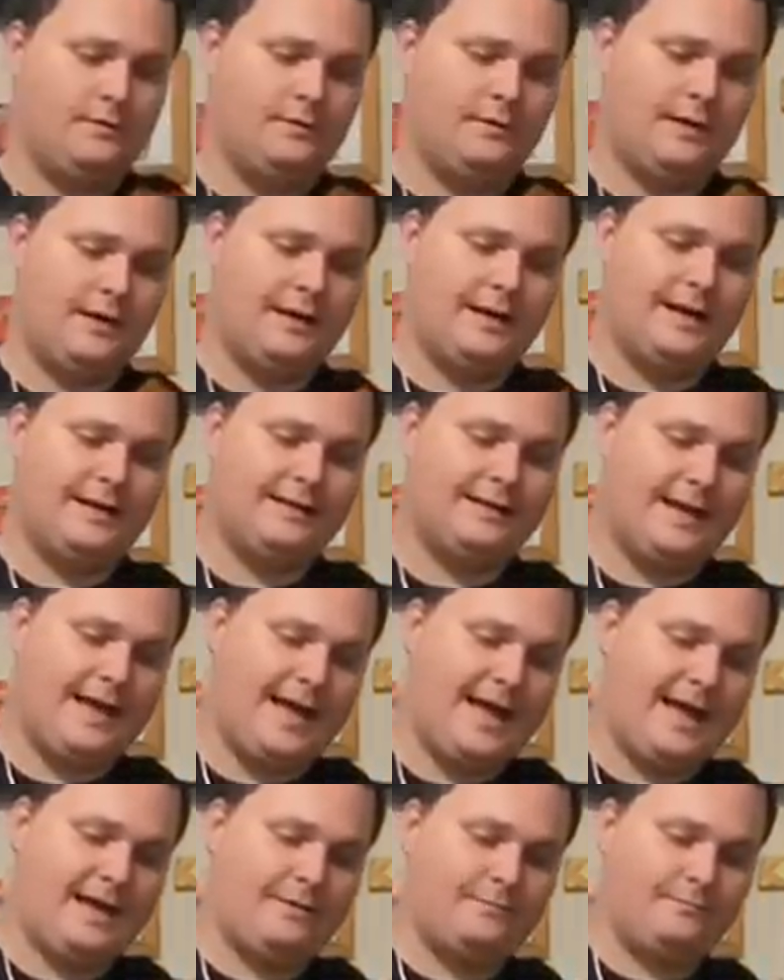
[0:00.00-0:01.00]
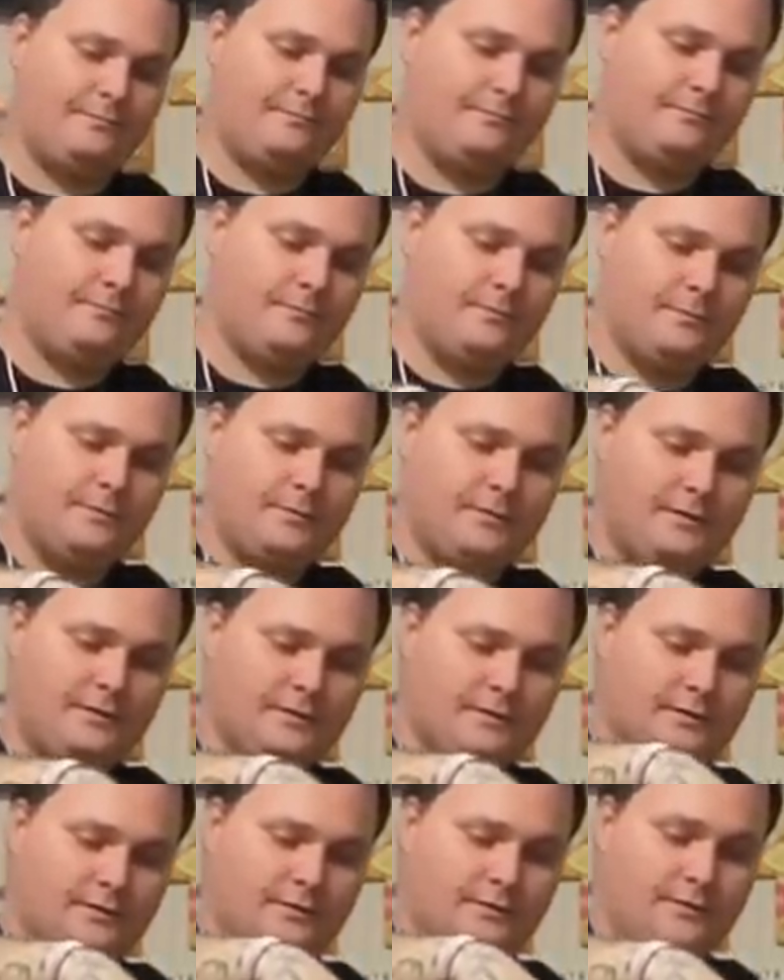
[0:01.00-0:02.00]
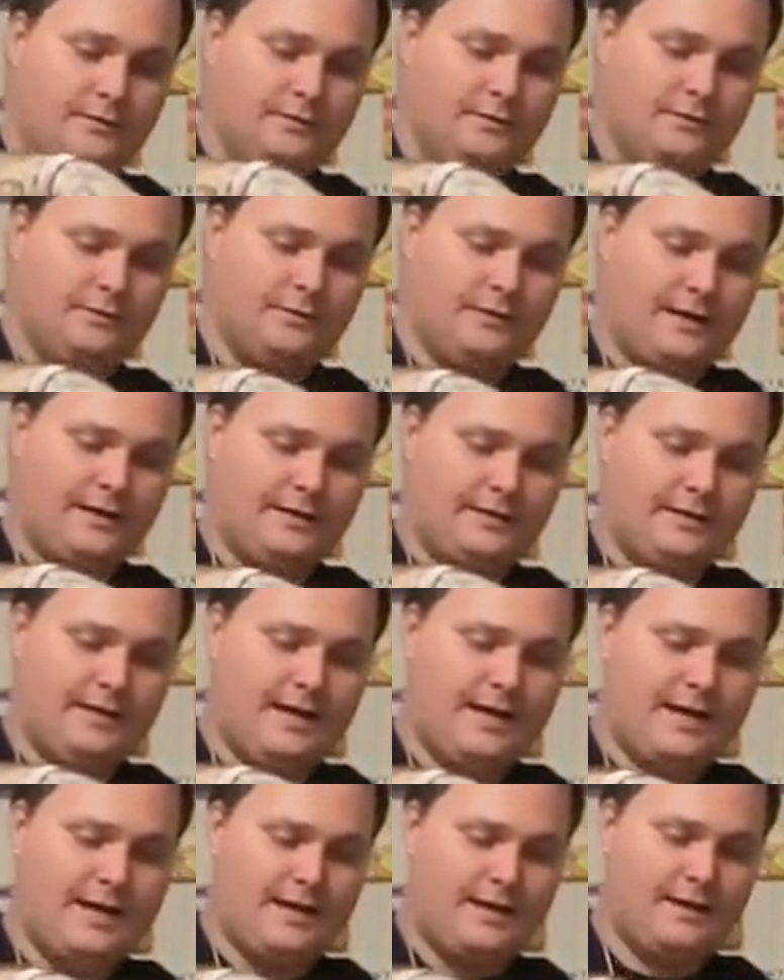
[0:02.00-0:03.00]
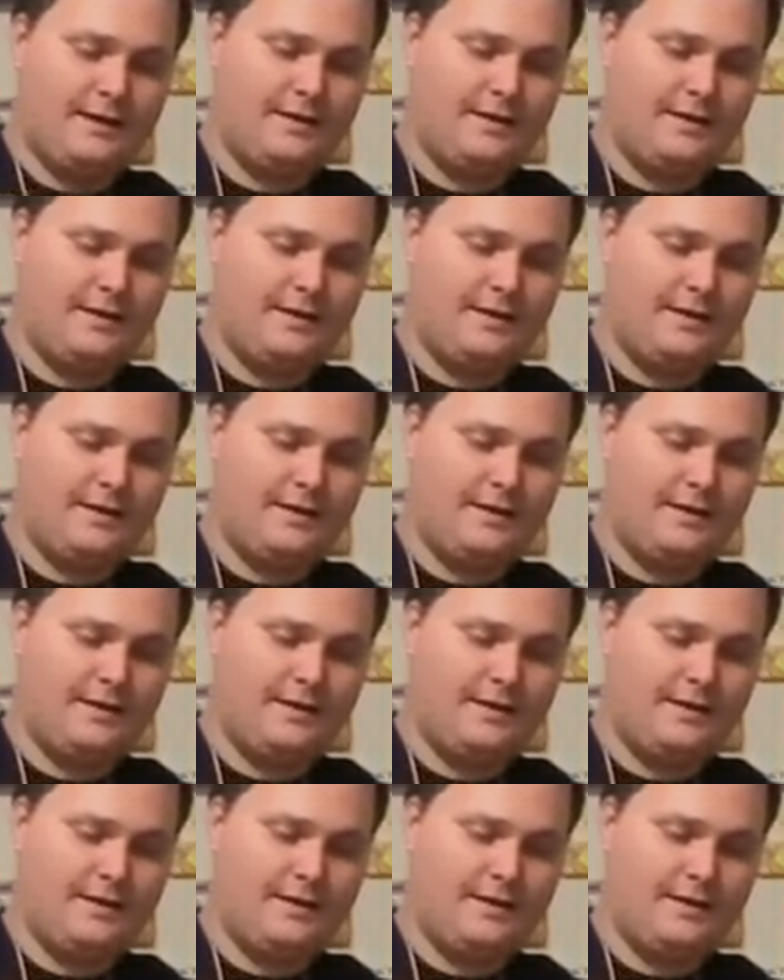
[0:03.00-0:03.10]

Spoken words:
I like to add them like that.